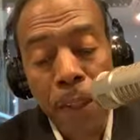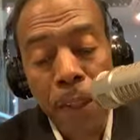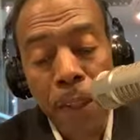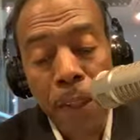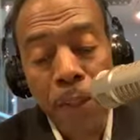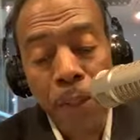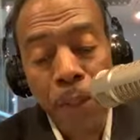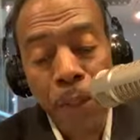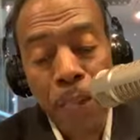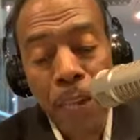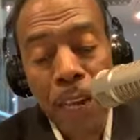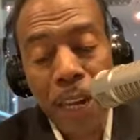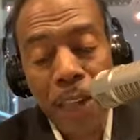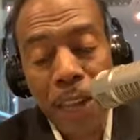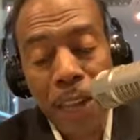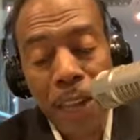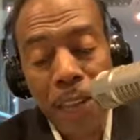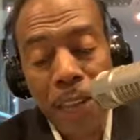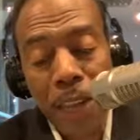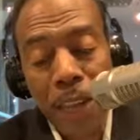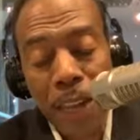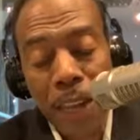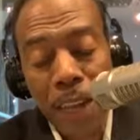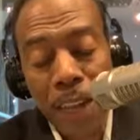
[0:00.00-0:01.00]
Let's change this
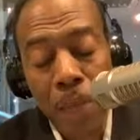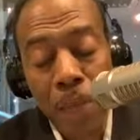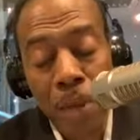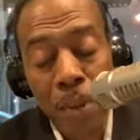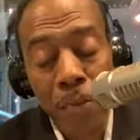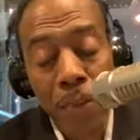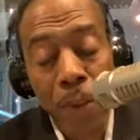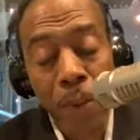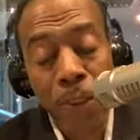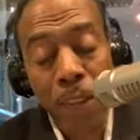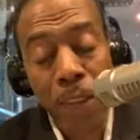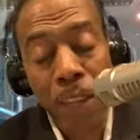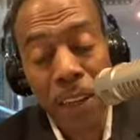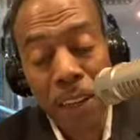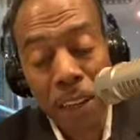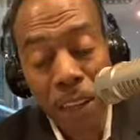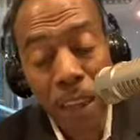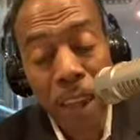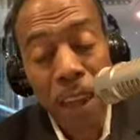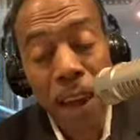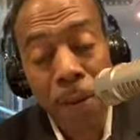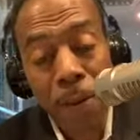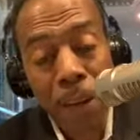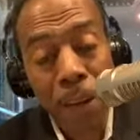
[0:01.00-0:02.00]
dynamic, folks, and
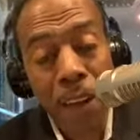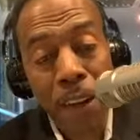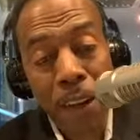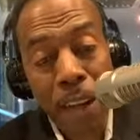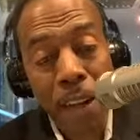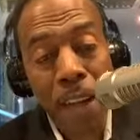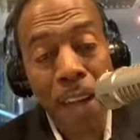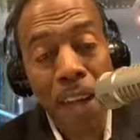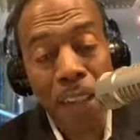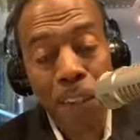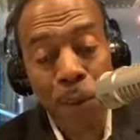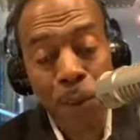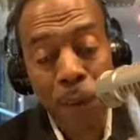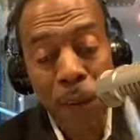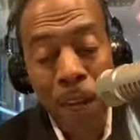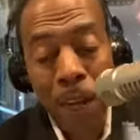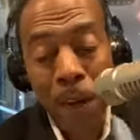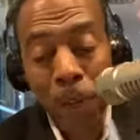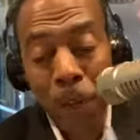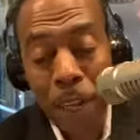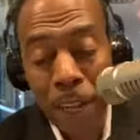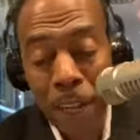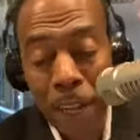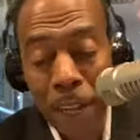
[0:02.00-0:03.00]
therein lies why
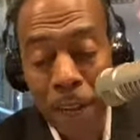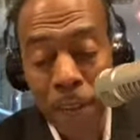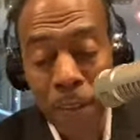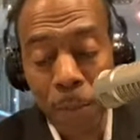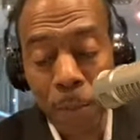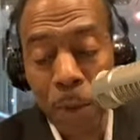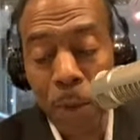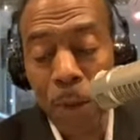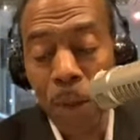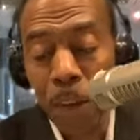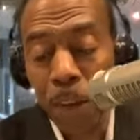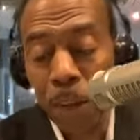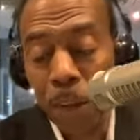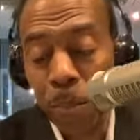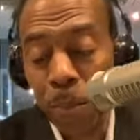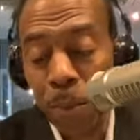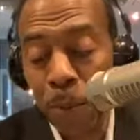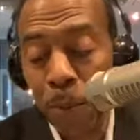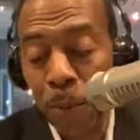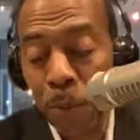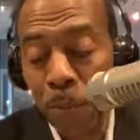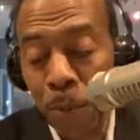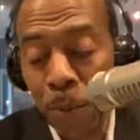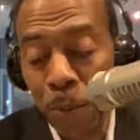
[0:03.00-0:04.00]
we have the Marketing
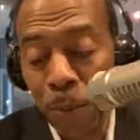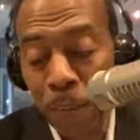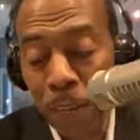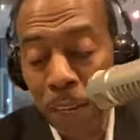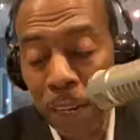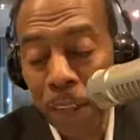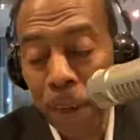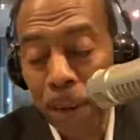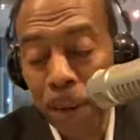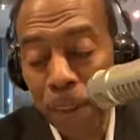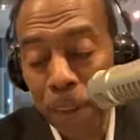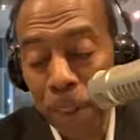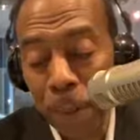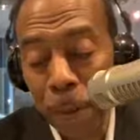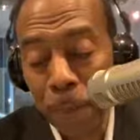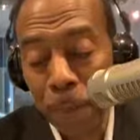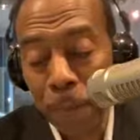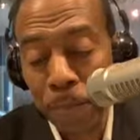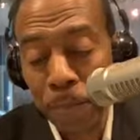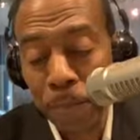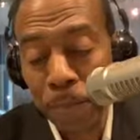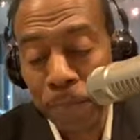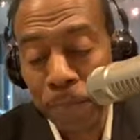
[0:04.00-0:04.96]
Pulpit Radio Show.